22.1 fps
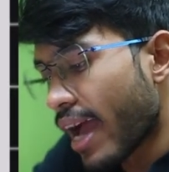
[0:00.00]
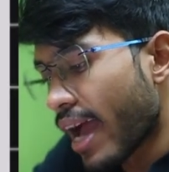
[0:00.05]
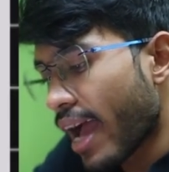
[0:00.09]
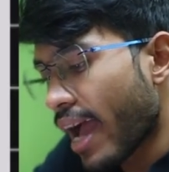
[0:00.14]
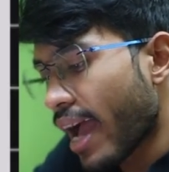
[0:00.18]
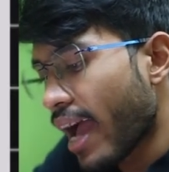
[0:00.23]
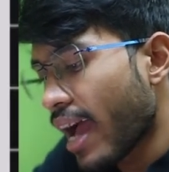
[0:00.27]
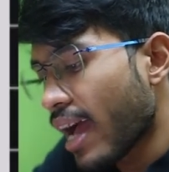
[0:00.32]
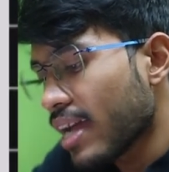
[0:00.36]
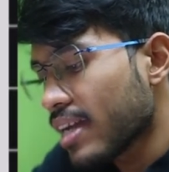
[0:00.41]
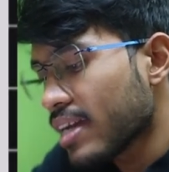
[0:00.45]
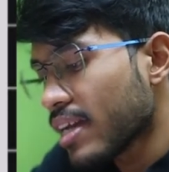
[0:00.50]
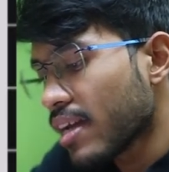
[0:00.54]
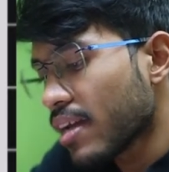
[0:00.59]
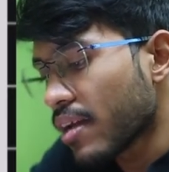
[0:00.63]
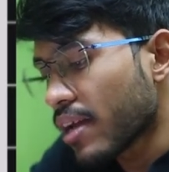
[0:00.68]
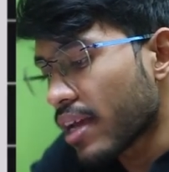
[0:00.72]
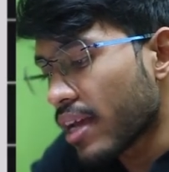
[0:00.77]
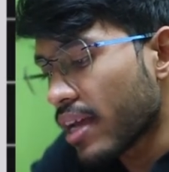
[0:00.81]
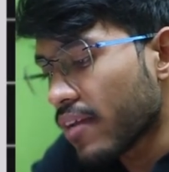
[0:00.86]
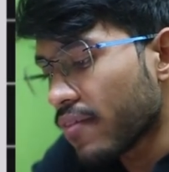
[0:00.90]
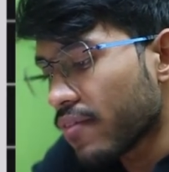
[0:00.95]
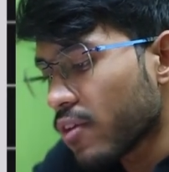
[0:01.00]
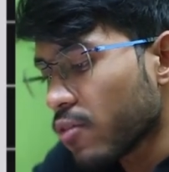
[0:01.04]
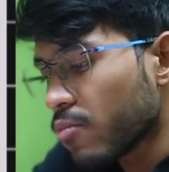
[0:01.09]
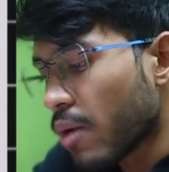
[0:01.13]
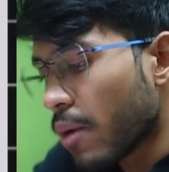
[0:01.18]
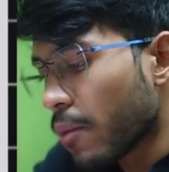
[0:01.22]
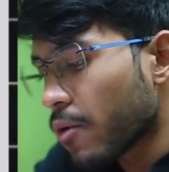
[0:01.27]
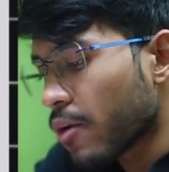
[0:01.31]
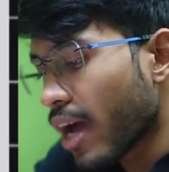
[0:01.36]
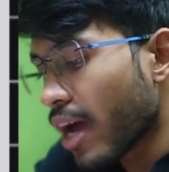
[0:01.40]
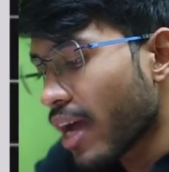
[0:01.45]
and if you
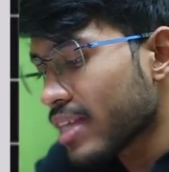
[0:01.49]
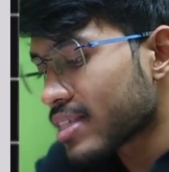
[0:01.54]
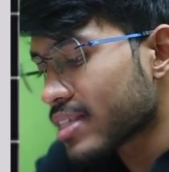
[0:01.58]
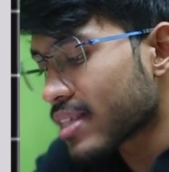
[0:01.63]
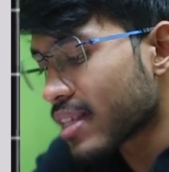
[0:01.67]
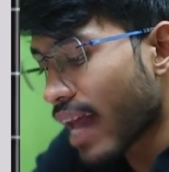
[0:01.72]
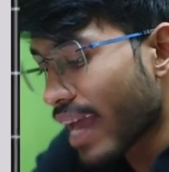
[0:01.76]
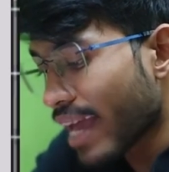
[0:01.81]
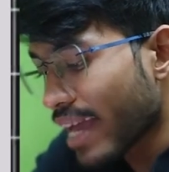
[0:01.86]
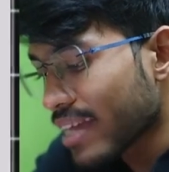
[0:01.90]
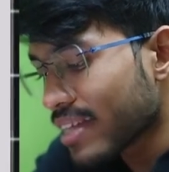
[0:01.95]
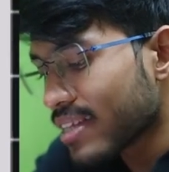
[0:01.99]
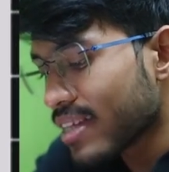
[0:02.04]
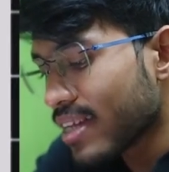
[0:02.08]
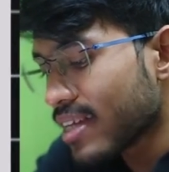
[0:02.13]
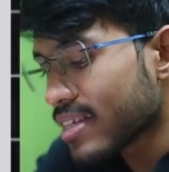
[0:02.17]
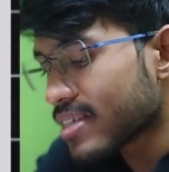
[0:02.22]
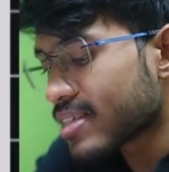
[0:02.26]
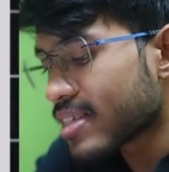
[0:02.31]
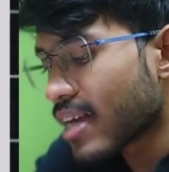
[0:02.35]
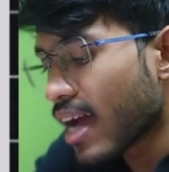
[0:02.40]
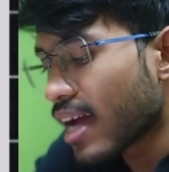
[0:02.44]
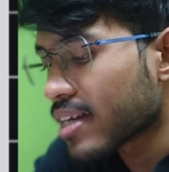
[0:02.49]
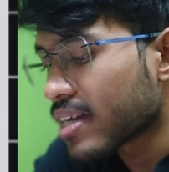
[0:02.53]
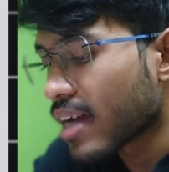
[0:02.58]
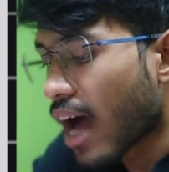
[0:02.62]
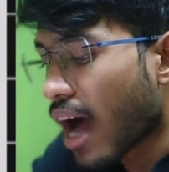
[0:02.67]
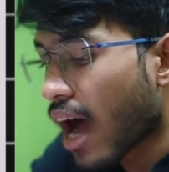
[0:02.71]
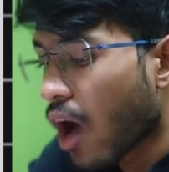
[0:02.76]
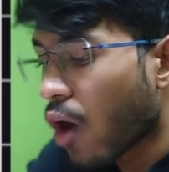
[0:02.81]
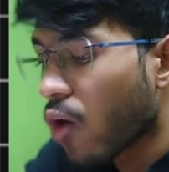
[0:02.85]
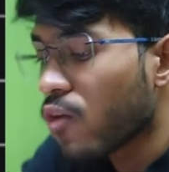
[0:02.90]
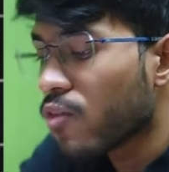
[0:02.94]
memorize like this, that
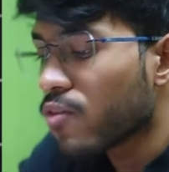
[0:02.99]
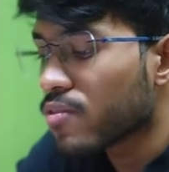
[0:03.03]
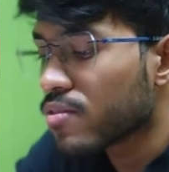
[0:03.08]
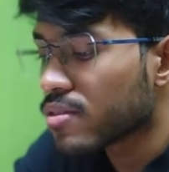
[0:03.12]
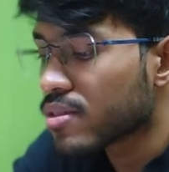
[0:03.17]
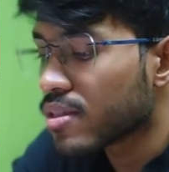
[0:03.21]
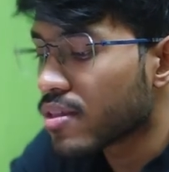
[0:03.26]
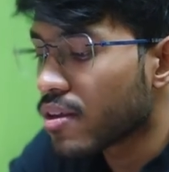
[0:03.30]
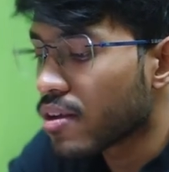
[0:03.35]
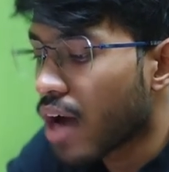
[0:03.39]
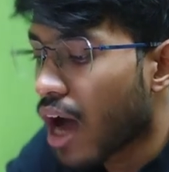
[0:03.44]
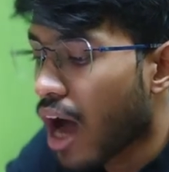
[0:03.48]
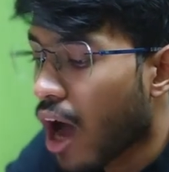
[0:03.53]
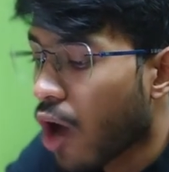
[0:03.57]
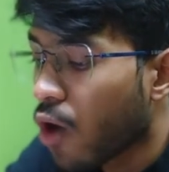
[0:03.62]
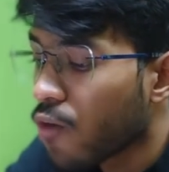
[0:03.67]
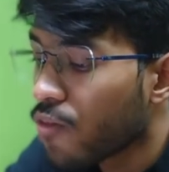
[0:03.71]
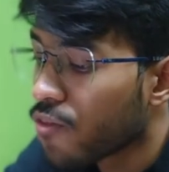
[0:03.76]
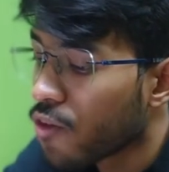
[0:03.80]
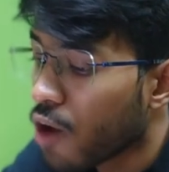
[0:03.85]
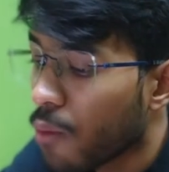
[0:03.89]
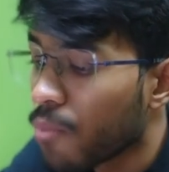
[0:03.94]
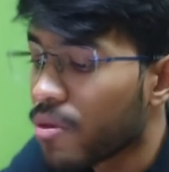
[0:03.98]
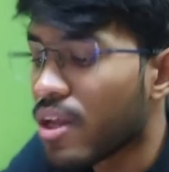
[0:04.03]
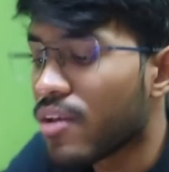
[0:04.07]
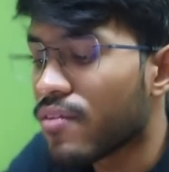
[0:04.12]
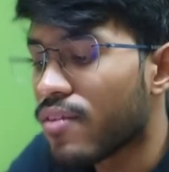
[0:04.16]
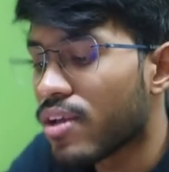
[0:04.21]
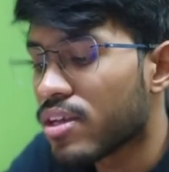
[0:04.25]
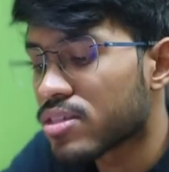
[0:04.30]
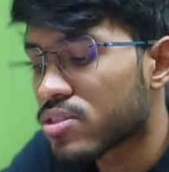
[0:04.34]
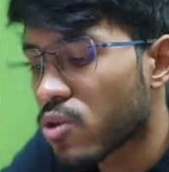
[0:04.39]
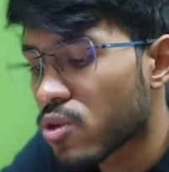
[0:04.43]
how from
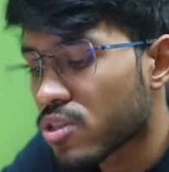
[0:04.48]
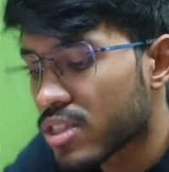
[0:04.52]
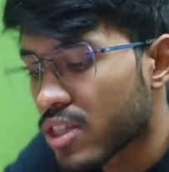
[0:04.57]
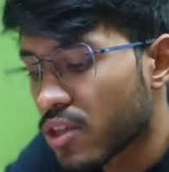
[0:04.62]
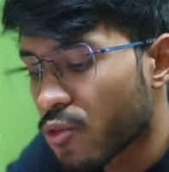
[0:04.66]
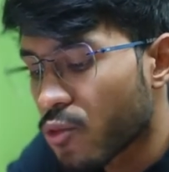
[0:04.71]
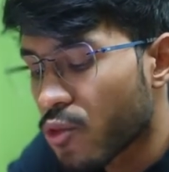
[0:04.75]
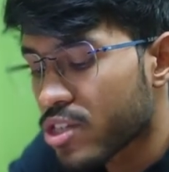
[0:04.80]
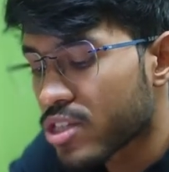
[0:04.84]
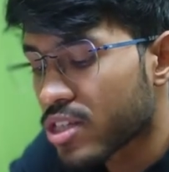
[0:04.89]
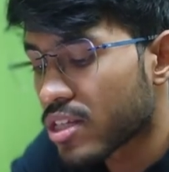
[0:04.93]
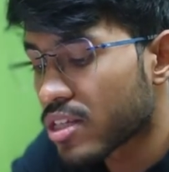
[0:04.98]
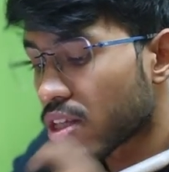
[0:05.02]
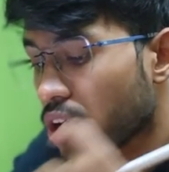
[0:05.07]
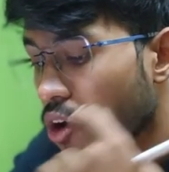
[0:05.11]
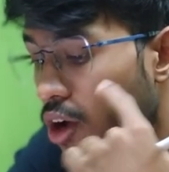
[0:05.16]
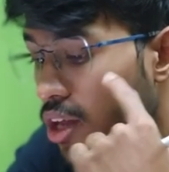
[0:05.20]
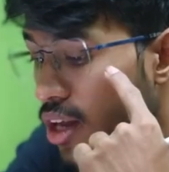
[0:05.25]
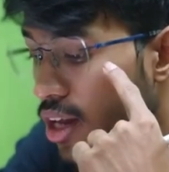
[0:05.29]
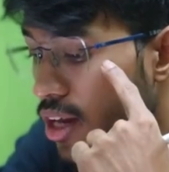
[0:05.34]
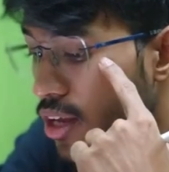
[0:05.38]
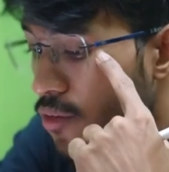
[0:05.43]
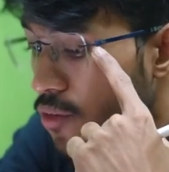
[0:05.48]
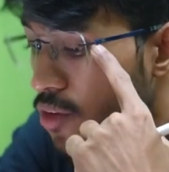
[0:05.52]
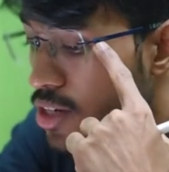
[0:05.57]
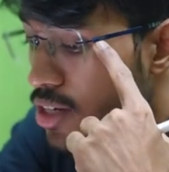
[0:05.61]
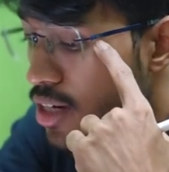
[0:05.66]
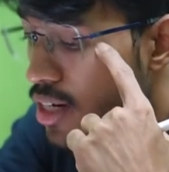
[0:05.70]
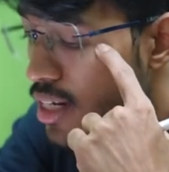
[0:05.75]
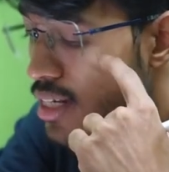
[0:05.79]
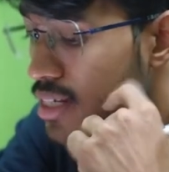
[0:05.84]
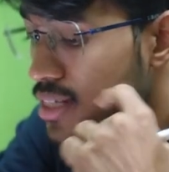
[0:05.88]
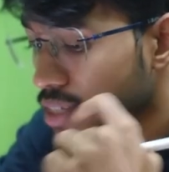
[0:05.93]
Navier-Stokes equation the Euler
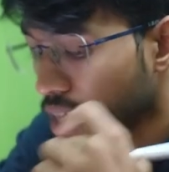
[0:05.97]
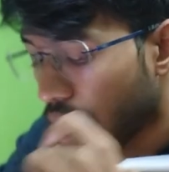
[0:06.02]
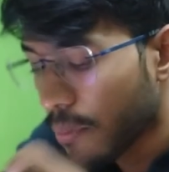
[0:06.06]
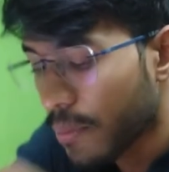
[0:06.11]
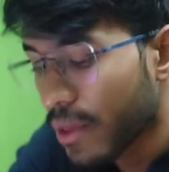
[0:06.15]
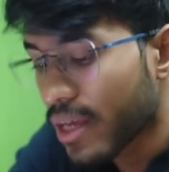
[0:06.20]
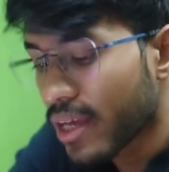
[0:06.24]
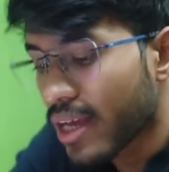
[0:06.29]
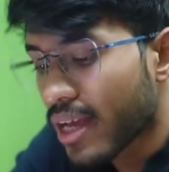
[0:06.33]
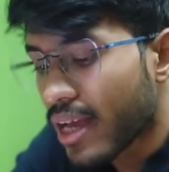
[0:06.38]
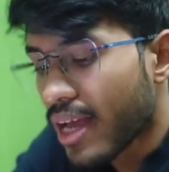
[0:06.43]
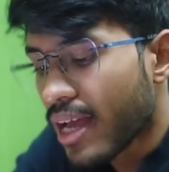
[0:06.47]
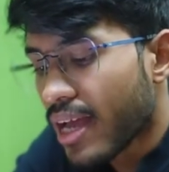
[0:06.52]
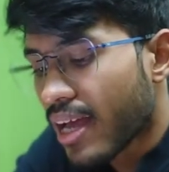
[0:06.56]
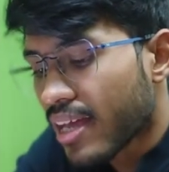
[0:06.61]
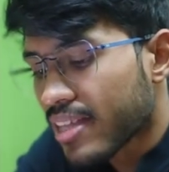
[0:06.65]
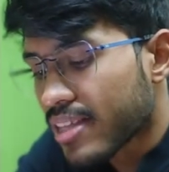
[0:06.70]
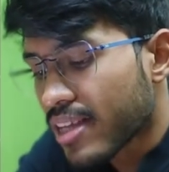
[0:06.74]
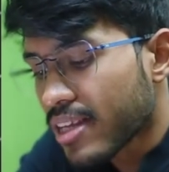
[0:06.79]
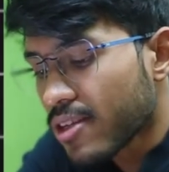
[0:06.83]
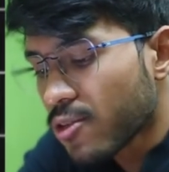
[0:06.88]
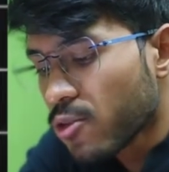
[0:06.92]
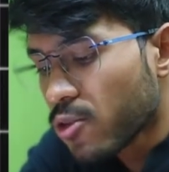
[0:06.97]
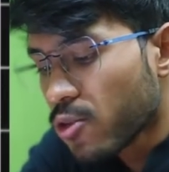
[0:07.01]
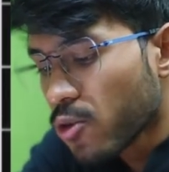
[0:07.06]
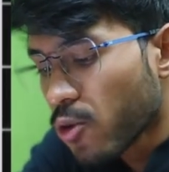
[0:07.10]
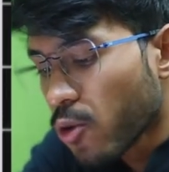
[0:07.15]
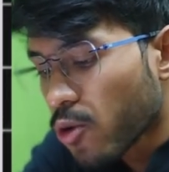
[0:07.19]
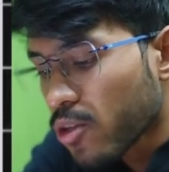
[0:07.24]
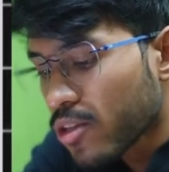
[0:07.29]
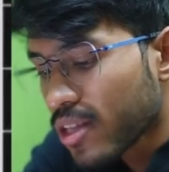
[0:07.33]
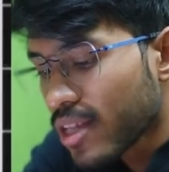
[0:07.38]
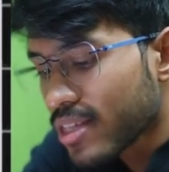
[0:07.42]
equation is coming, then you
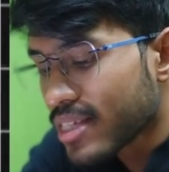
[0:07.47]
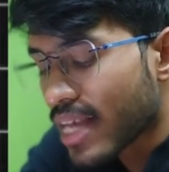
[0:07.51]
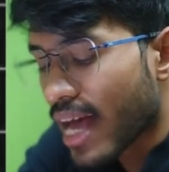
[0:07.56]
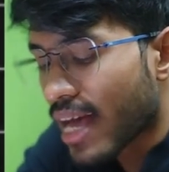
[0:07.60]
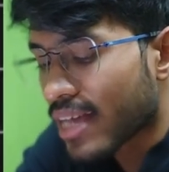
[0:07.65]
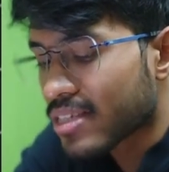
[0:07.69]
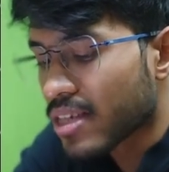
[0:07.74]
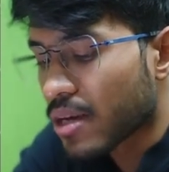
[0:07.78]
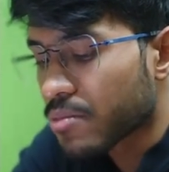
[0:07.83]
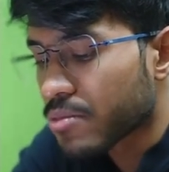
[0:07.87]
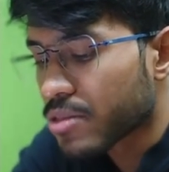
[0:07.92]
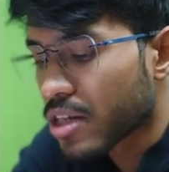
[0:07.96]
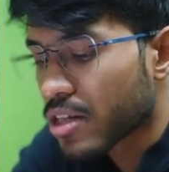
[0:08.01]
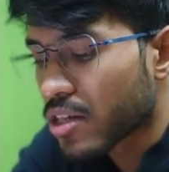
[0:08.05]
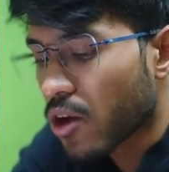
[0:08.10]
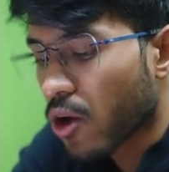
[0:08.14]
know this assumption